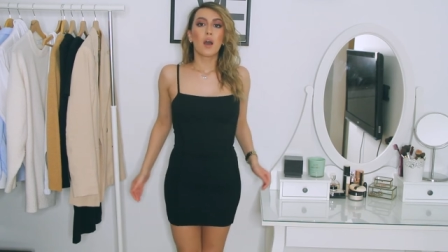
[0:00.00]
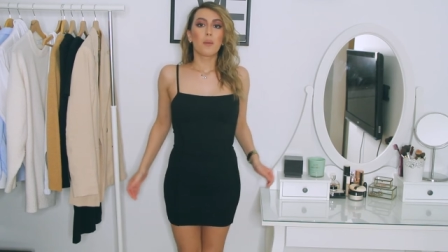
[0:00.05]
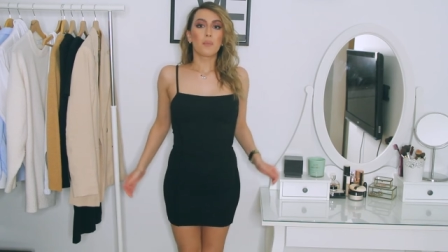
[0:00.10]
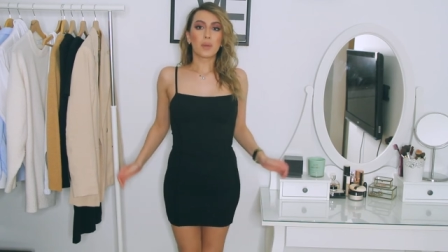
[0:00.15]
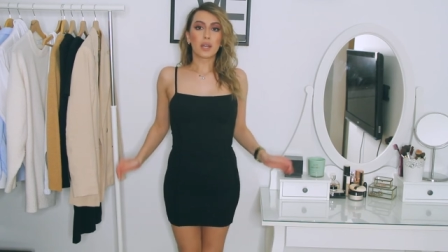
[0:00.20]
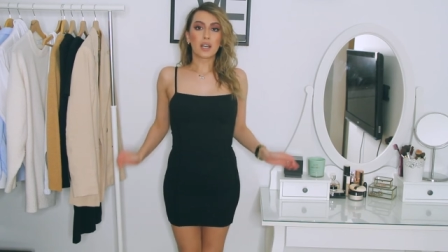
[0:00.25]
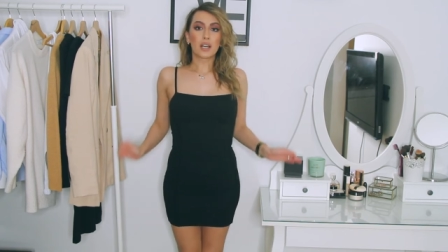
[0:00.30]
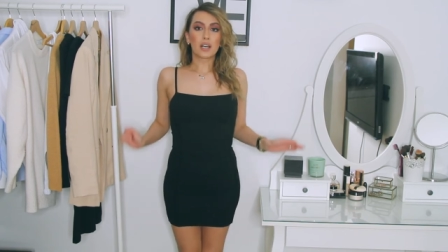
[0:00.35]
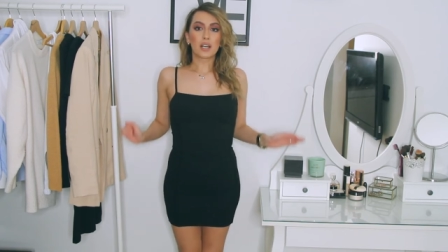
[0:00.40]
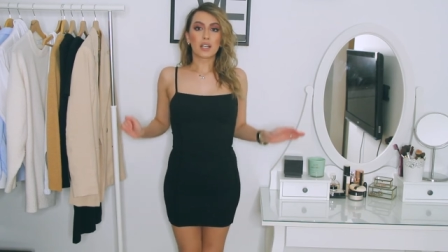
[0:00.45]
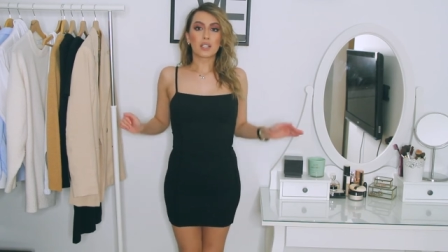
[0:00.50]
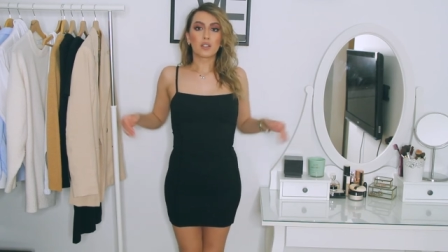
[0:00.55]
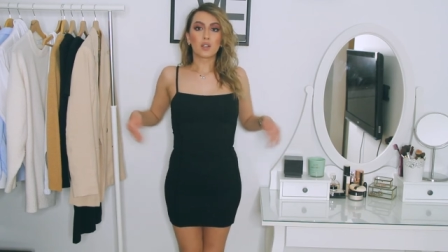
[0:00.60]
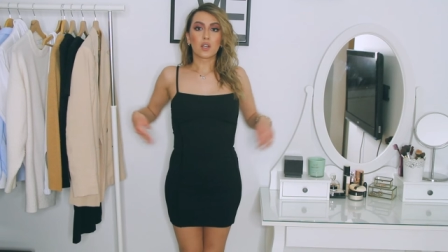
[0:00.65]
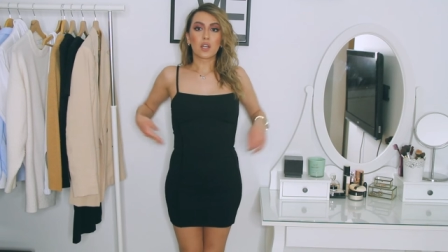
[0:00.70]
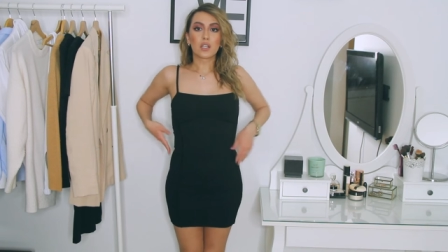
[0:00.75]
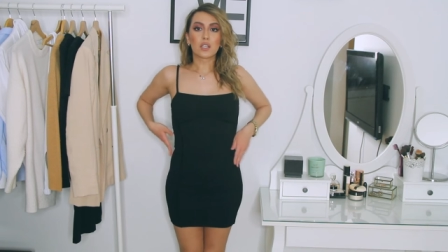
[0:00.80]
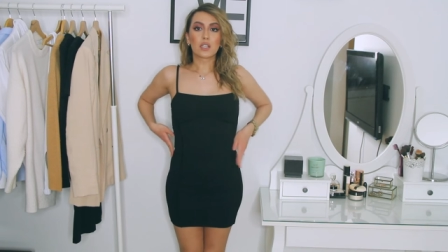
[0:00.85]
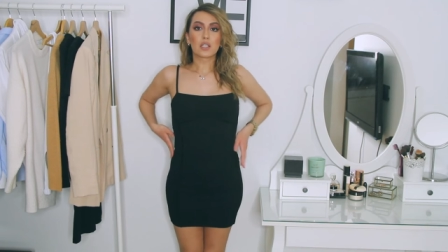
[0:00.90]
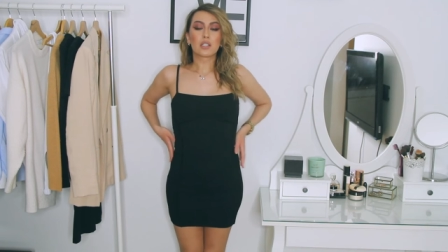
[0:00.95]
because you
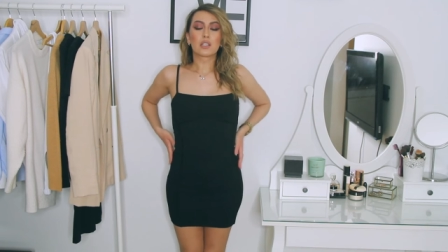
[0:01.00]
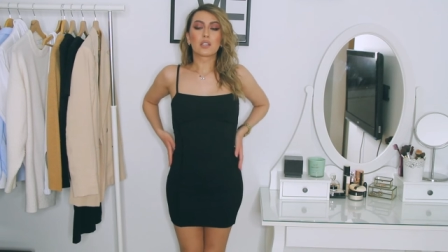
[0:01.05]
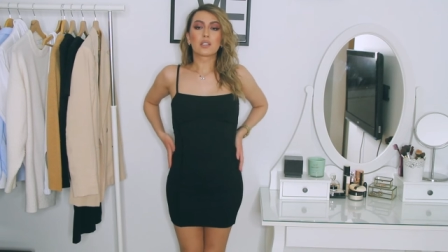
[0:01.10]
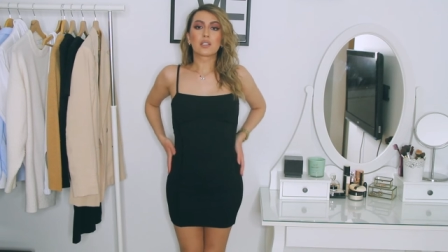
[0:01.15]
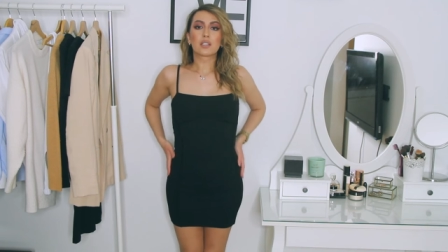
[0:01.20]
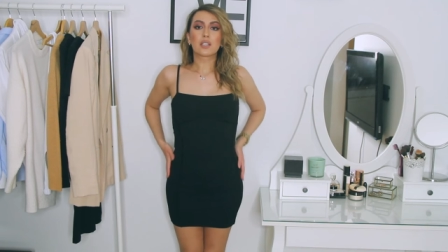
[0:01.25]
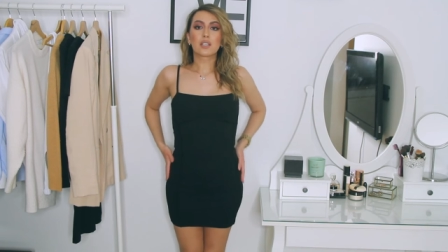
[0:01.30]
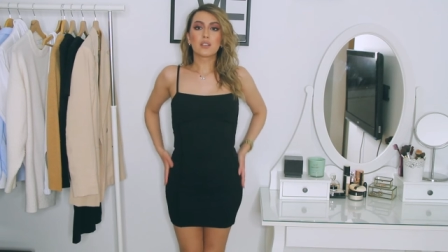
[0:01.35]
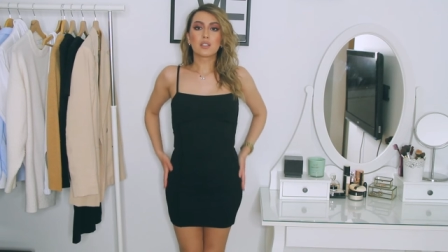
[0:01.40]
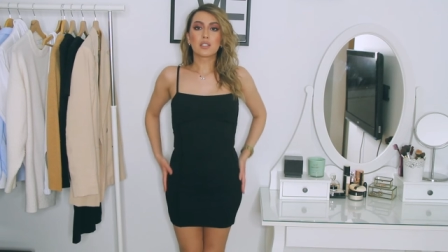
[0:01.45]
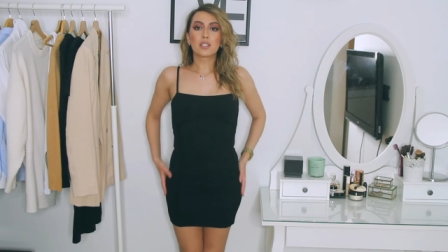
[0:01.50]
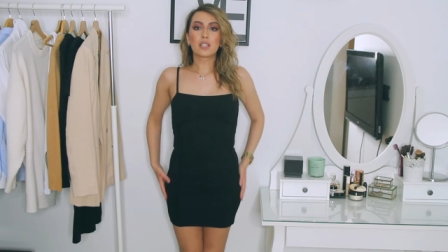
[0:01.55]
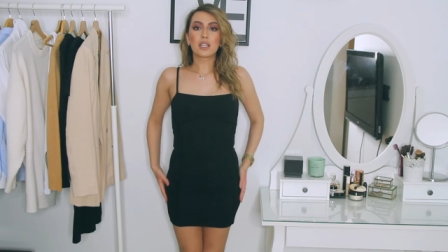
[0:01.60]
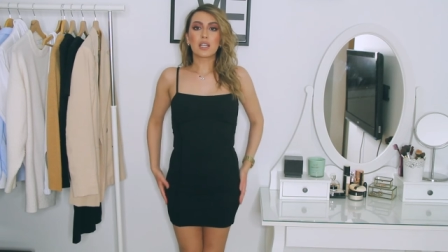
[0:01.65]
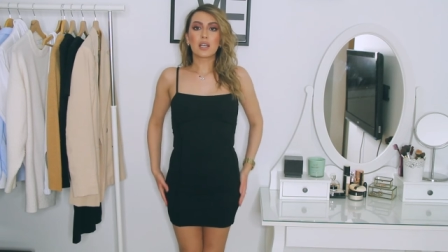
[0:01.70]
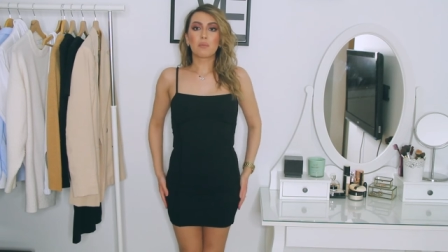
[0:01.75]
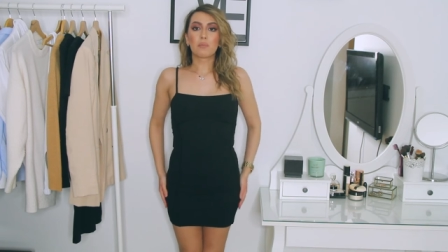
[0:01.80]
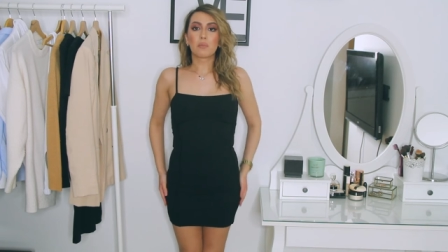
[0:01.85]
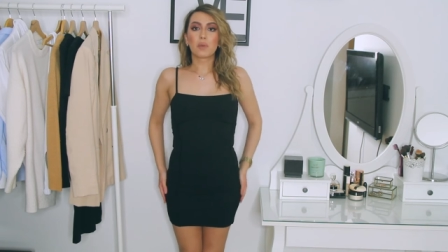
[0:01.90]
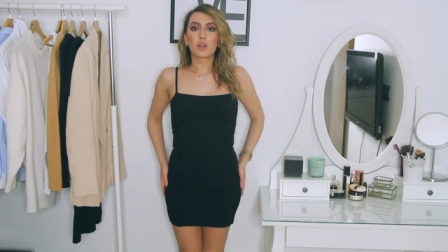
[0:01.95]
can still
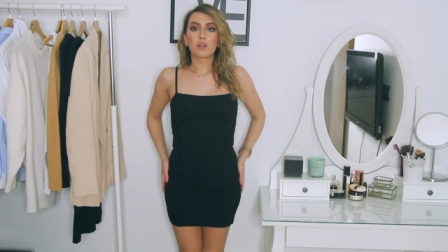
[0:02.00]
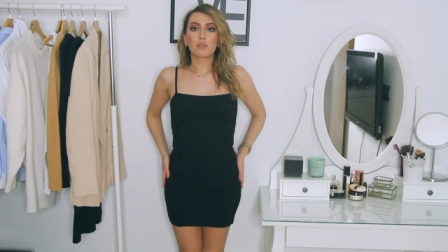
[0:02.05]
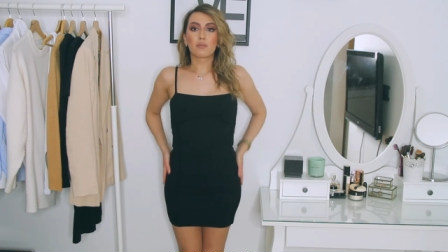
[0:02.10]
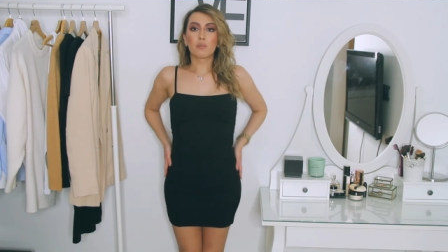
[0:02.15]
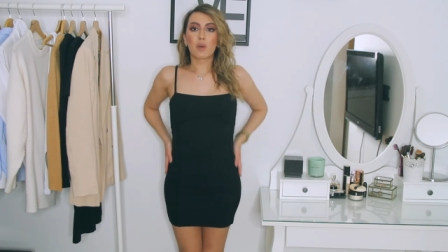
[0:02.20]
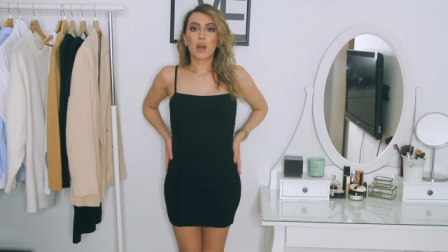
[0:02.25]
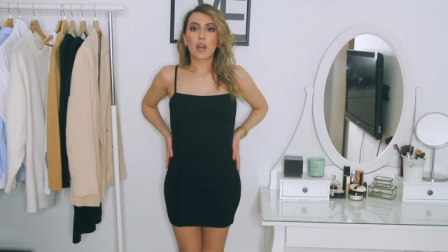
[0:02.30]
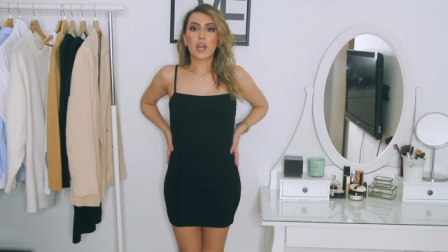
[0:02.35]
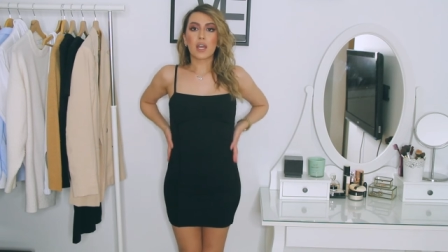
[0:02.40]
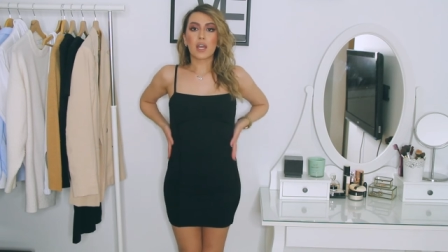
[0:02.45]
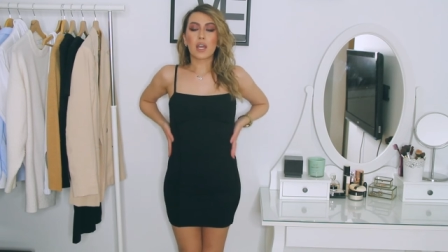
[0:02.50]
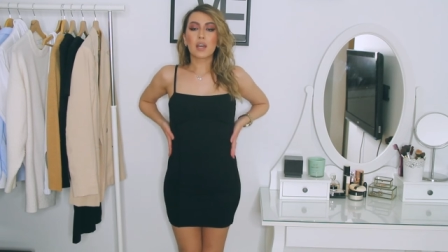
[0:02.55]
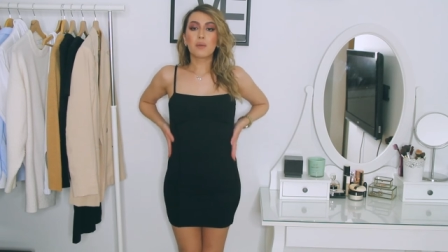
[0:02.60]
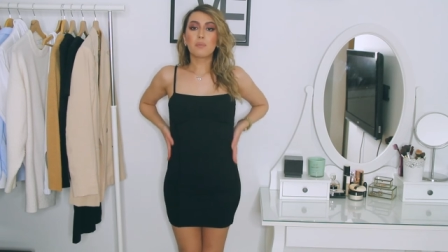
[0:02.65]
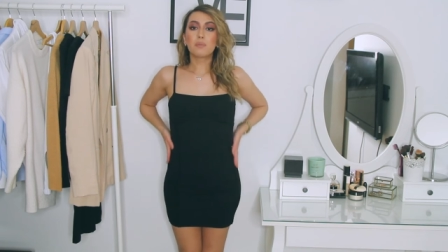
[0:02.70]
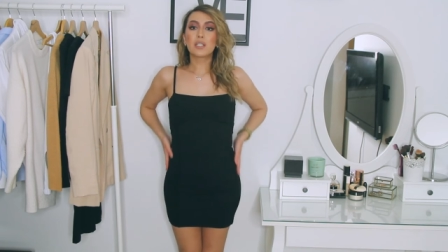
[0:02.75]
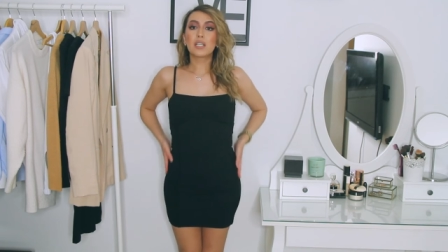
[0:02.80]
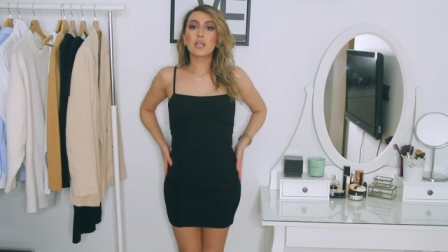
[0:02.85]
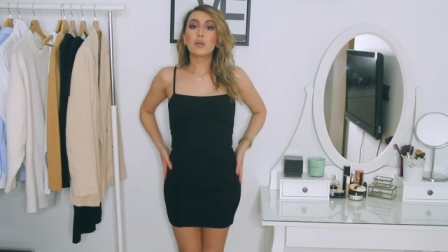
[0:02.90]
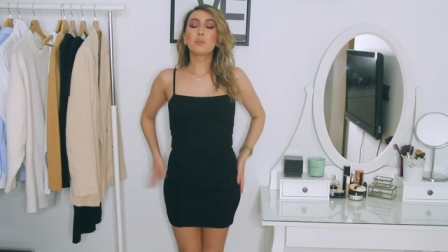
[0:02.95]
see a bit of my
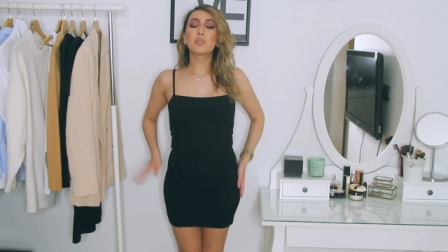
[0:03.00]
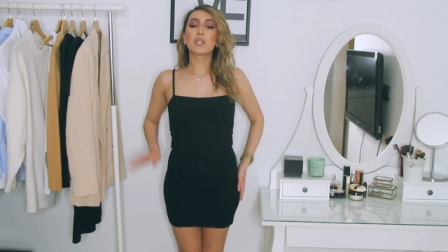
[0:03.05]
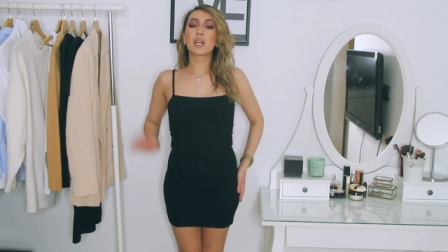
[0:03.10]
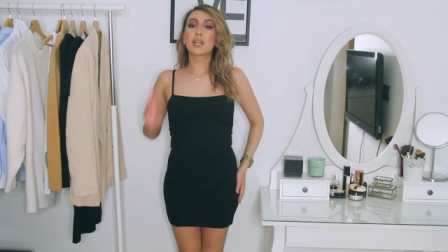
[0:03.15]
hip dips